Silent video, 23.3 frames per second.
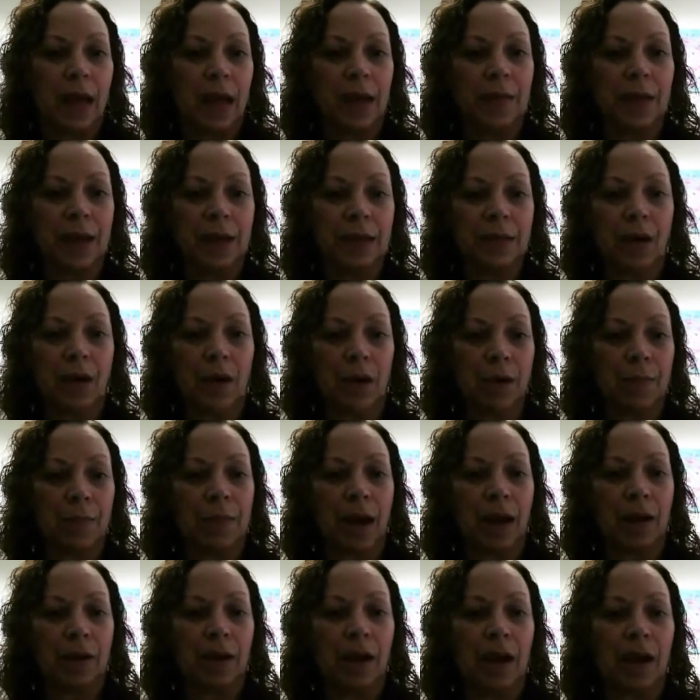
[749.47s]
And they talk
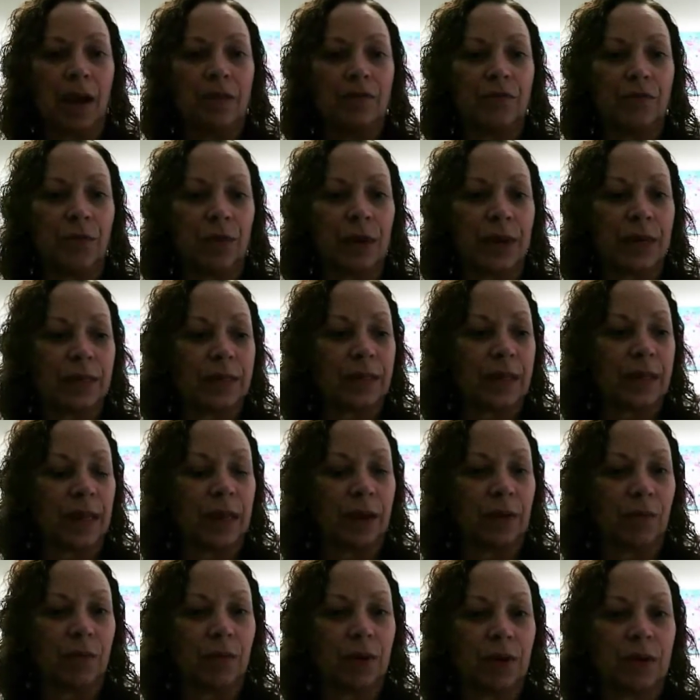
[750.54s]
about unfreezing,
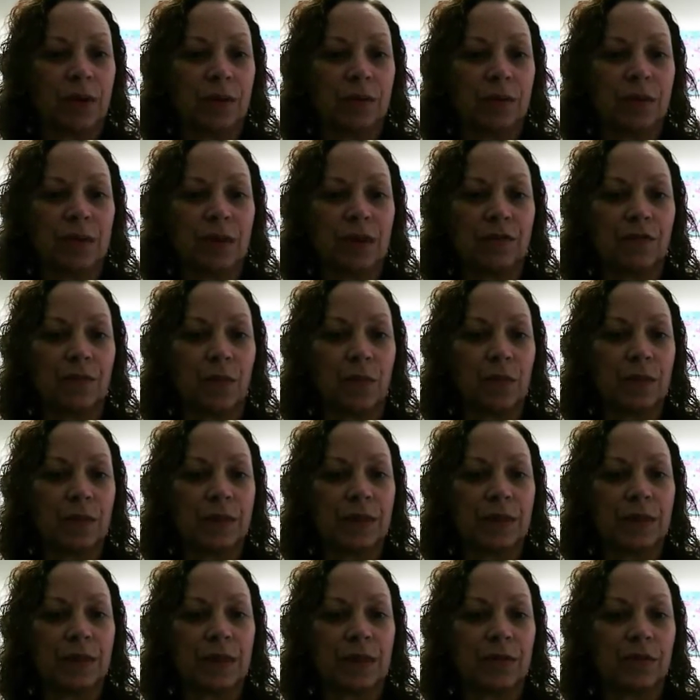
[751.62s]
reducing
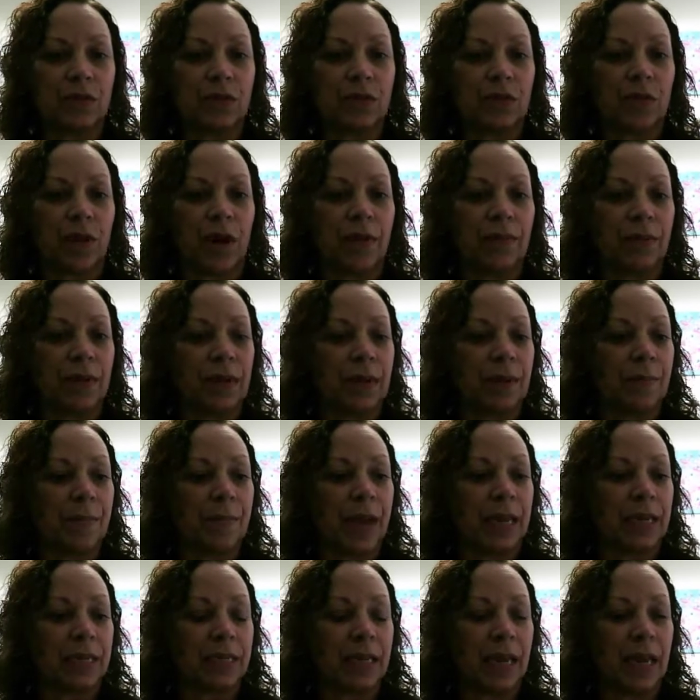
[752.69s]
forces that are striving to
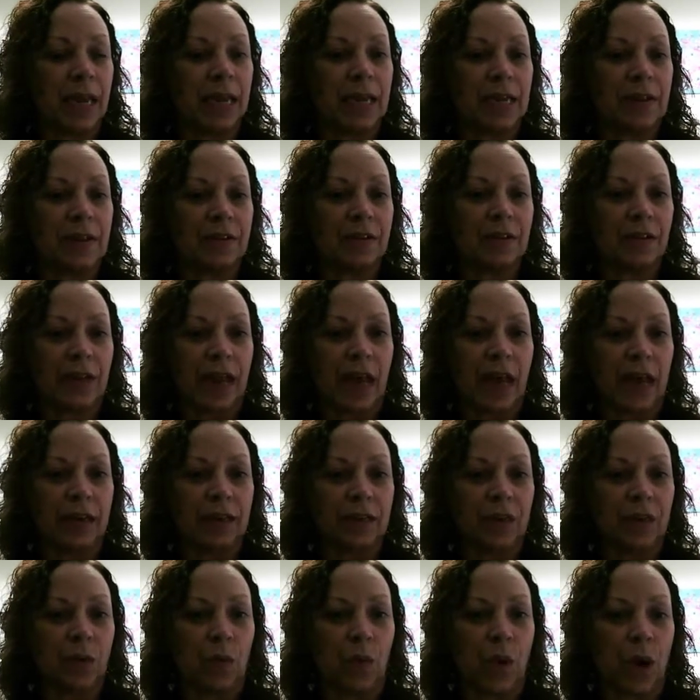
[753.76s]
maintain the
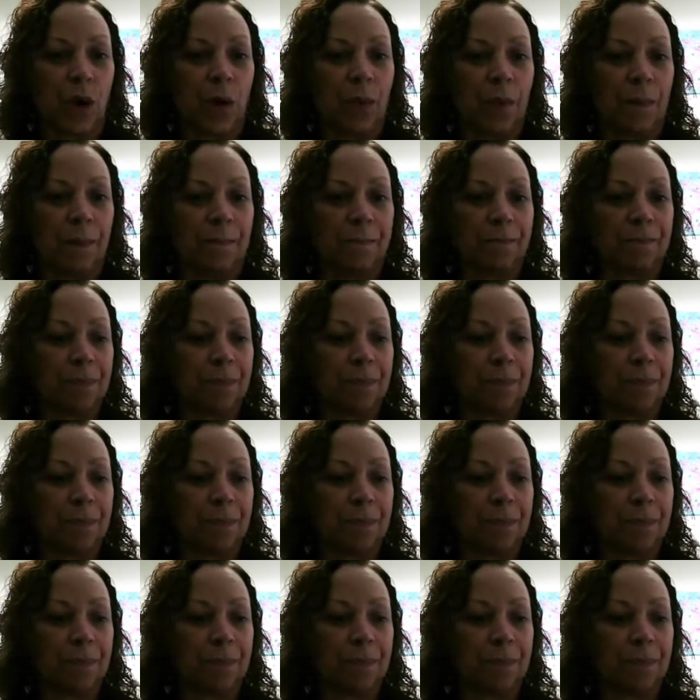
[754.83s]
status quo,